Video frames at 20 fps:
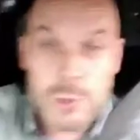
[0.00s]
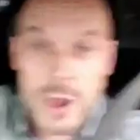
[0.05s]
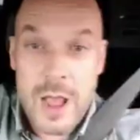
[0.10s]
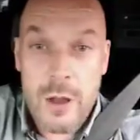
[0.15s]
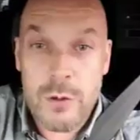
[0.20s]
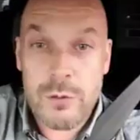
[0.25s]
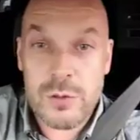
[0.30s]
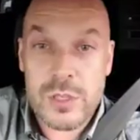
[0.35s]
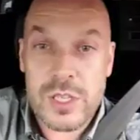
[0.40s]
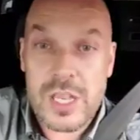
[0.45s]

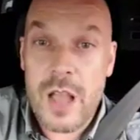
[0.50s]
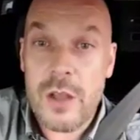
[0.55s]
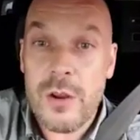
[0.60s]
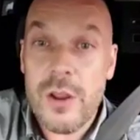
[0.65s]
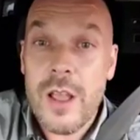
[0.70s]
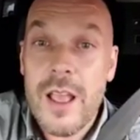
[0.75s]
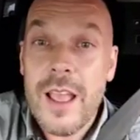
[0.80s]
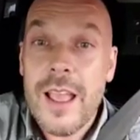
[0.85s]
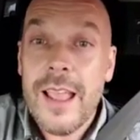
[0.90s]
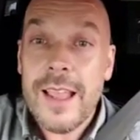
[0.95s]
you know, when
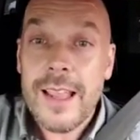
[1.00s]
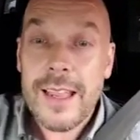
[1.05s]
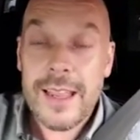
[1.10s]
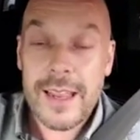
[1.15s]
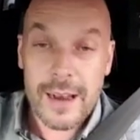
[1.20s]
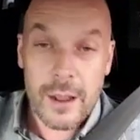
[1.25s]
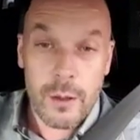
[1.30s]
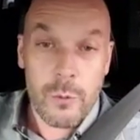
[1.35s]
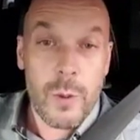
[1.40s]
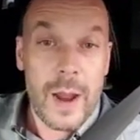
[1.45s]
he's
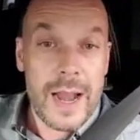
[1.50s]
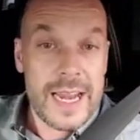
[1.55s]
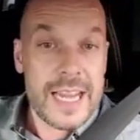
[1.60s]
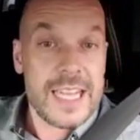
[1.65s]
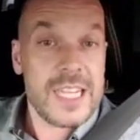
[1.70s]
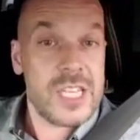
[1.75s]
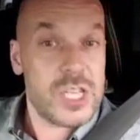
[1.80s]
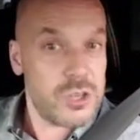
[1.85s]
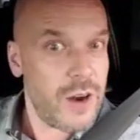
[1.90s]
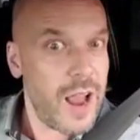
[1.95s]
travelling
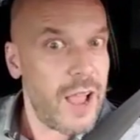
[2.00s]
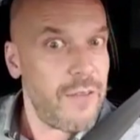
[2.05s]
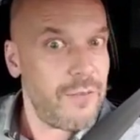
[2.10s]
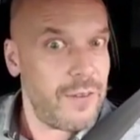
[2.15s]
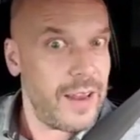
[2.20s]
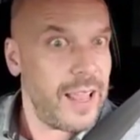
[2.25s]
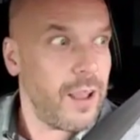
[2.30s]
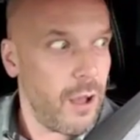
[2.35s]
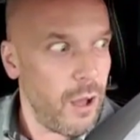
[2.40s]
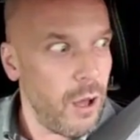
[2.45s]
on
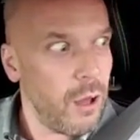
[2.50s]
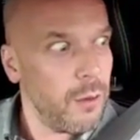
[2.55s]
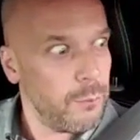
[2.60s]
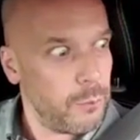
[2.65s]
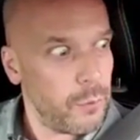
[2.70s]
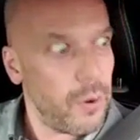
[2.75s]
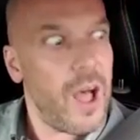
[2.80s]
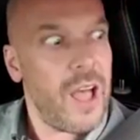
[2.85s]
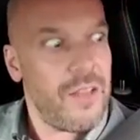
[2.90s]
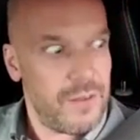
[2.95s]
private
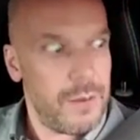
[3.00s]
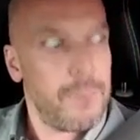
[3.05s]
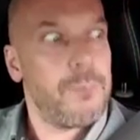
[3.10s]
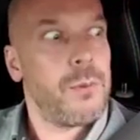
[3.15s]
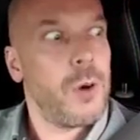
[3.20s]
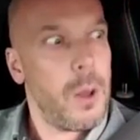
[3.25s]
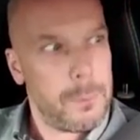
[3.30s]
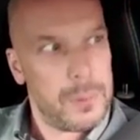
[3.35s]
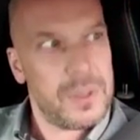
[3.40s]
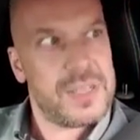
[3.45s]
property,
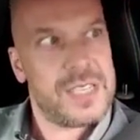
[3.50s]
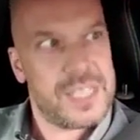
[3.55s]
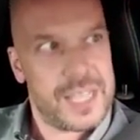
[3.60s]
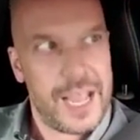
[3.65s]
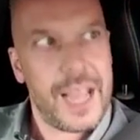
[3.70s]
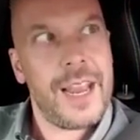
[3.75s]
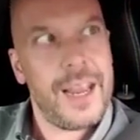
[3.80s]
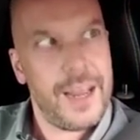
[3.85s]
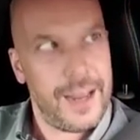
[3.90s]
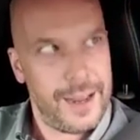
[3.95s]
health and
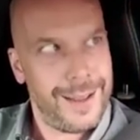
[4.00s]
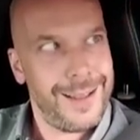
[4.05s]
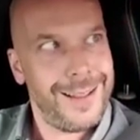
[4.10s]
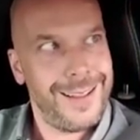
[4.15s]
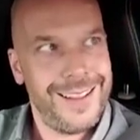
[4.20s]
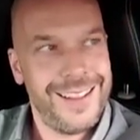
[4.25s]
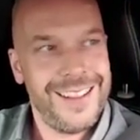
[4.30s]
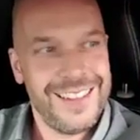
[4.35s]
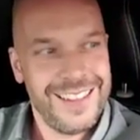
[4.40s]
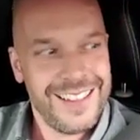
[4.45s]
safety.
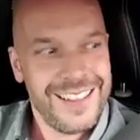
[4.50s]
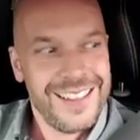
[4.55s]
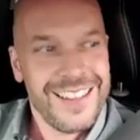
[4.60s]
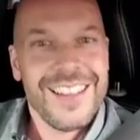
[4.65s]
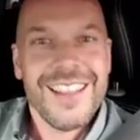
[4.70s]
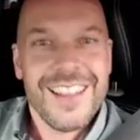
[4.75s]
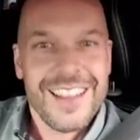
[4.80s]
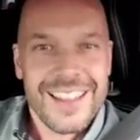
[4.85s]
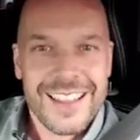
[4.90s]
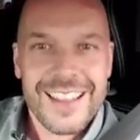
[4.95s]
Yes,
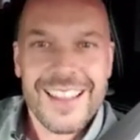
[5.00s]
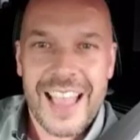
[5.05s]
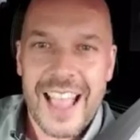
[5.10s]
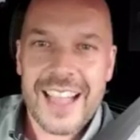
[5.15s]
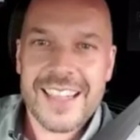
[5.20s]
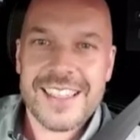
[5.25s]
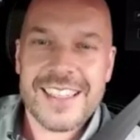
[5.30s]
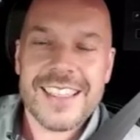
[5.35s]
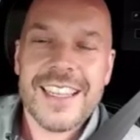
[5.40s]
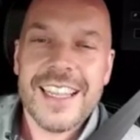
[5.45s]

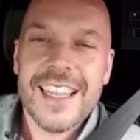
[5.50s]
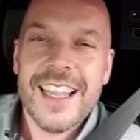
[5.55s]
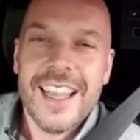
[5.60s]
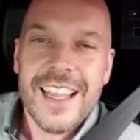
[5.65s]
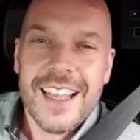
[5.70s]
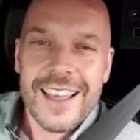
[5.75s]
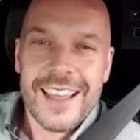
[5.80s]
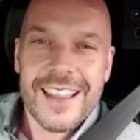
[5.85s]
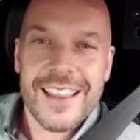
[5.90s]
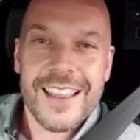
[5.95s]
that
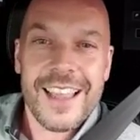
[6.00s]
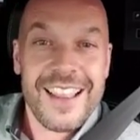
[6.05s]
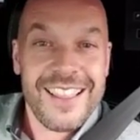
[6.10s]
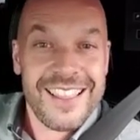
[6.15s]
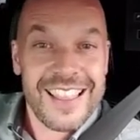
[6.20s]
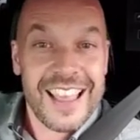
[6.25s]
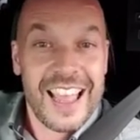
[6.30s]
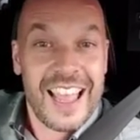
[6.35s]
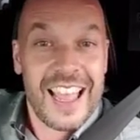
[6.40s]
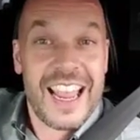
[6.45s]
if he
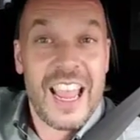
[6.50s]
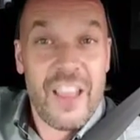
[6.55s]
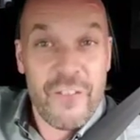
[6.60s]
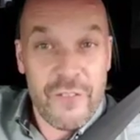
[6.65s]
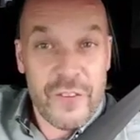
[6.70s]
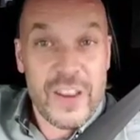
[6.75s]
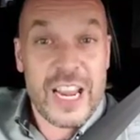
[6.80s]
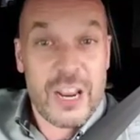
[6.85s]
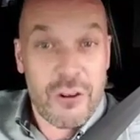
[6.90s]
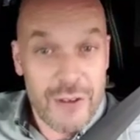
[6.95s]
crashes
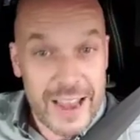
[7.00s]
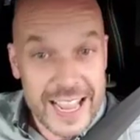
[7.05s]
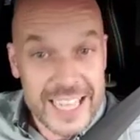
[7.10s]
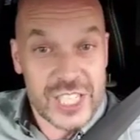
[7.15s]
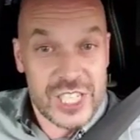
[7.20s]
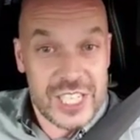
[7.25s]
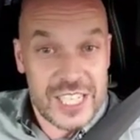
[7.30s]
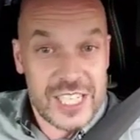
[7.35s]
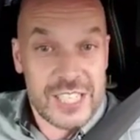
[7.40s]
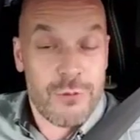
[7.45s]
with my
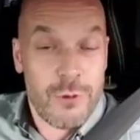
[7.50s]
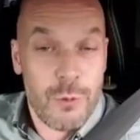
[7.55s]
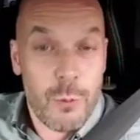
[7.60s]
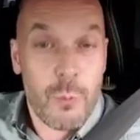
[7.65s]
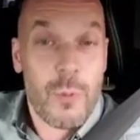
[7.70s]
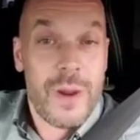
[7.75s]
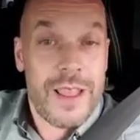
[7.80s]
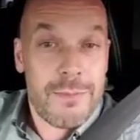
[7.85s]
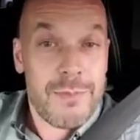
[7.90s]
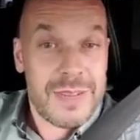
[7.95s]

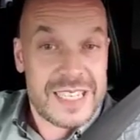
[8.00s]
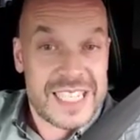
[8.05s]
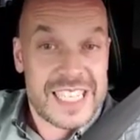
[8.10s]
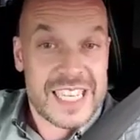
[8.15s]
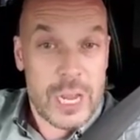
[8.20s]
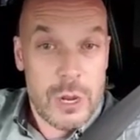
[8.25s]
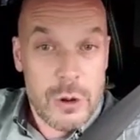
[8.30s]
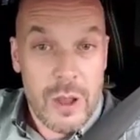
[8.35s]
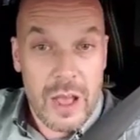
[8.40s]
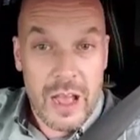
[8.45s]
scooter,
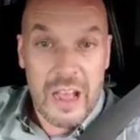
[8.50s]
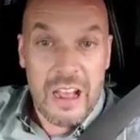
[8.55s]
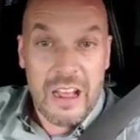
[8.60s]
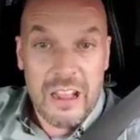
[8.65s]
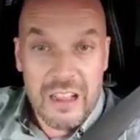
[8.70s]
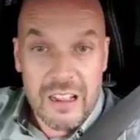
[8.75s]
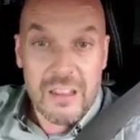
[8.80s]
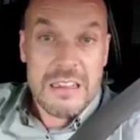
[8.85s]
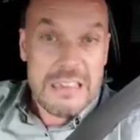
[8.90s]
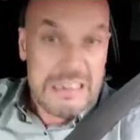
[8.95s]

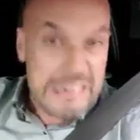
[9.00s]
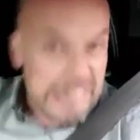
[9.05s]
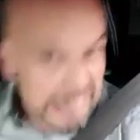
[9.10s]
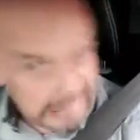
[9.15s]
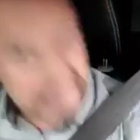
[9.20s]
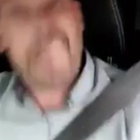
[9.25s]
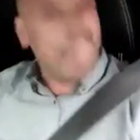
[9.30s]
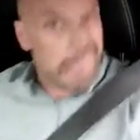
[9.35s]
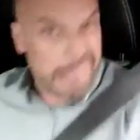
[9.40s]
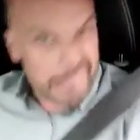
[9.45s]
you
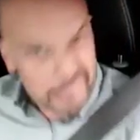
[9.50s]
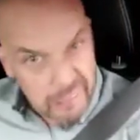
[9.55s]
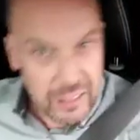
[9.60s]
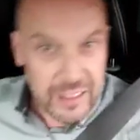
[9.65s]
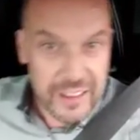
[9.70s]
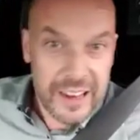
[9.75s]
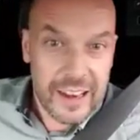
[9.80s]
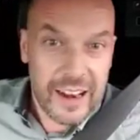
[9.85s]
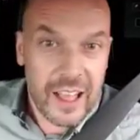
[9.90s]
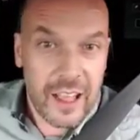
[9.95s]
know, he
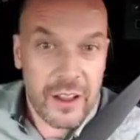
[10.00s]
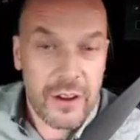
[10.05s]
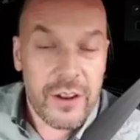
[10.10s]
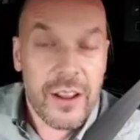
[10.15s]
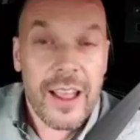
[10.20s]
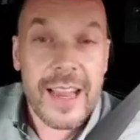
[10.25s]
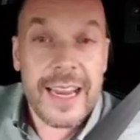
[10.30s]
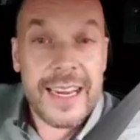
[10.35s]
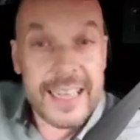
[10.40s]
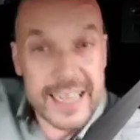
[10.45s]
doesn't hurt his
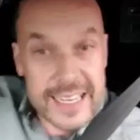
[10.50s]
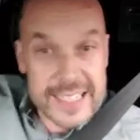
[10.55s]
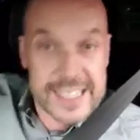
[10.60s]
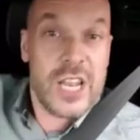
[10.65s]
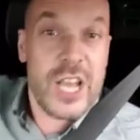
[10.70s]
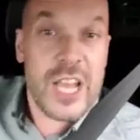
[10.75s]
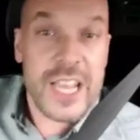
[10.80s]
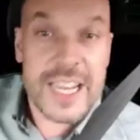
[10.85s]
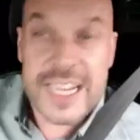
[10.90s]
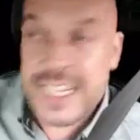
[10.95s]
little
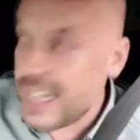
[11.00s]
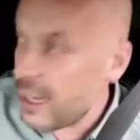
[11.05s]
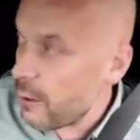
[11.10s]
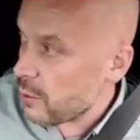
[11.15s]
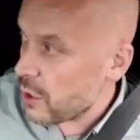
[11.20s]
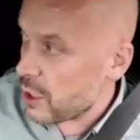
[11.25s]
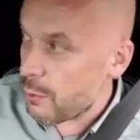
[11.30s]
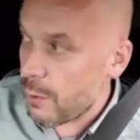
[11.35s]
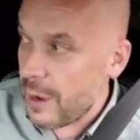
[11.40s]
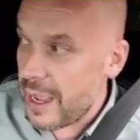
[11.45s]
Swede.
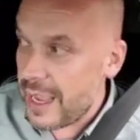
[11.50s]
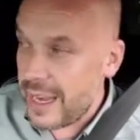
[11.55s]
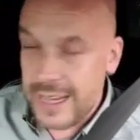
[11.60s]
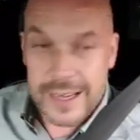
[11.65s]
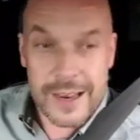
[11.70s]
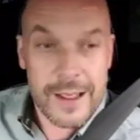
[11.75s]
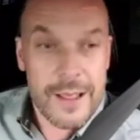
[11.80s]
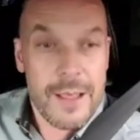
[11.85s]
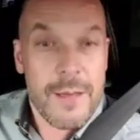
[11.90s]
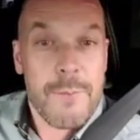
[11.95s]
But
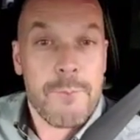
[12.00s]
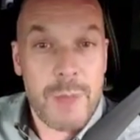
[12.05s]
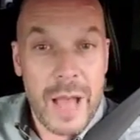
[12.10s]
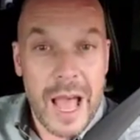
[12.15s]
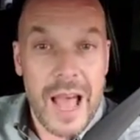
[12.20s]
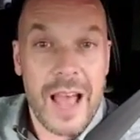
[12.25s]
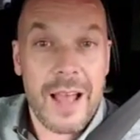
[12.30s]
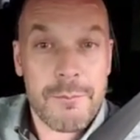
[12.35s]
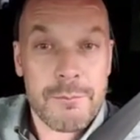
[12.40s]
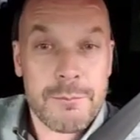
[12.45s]

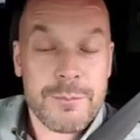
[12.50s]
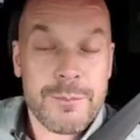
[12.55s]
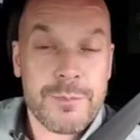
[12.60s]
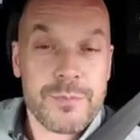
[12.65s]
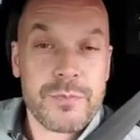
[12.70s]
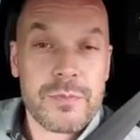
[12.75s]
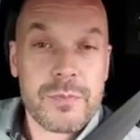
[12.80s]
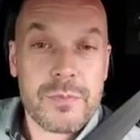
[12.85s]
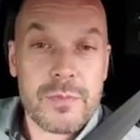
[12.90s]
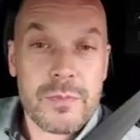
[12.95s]

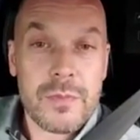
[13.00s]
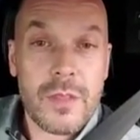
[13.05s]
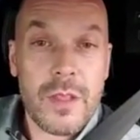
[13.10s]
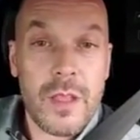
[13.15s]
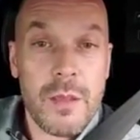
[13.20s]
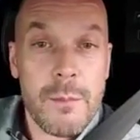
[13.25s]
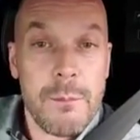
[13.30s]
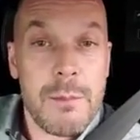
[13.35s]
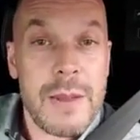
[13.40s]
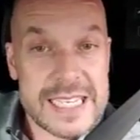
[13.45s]
bless him,
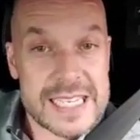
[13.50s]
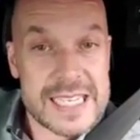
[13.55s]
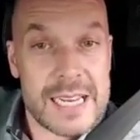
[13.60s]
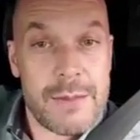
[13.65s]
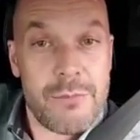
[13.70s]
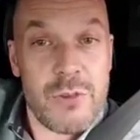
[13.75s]
Richard's not